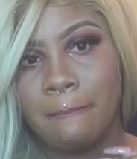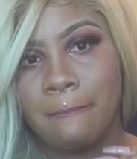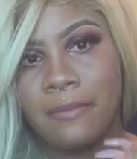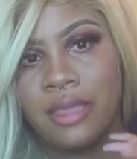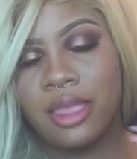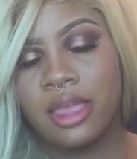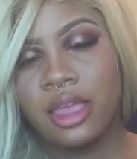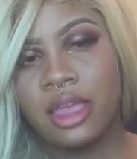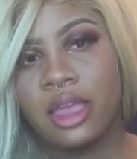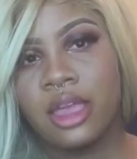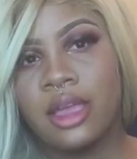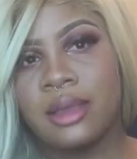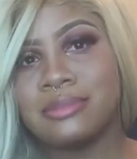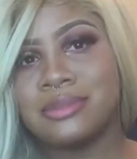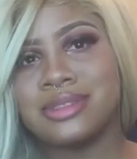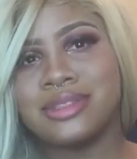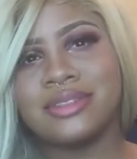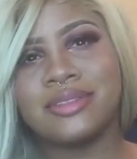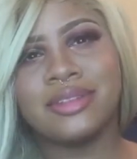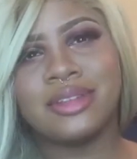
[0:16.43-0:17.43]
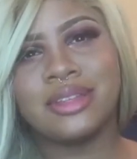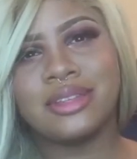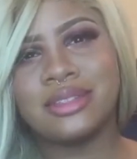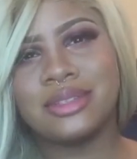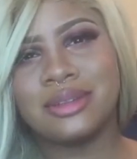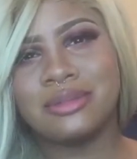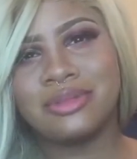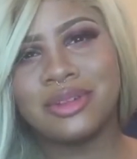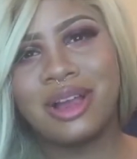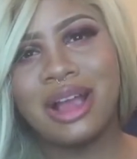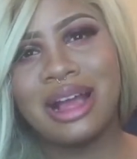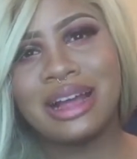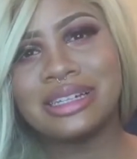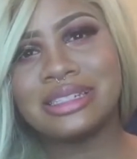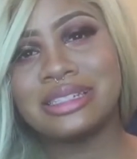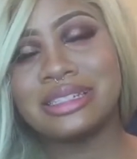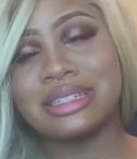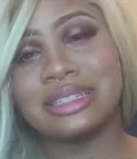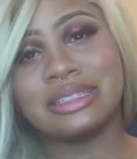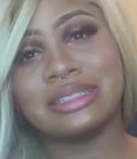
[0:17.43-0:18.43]
I'm just feeling
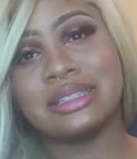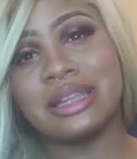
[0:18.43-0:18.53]
self-conscious.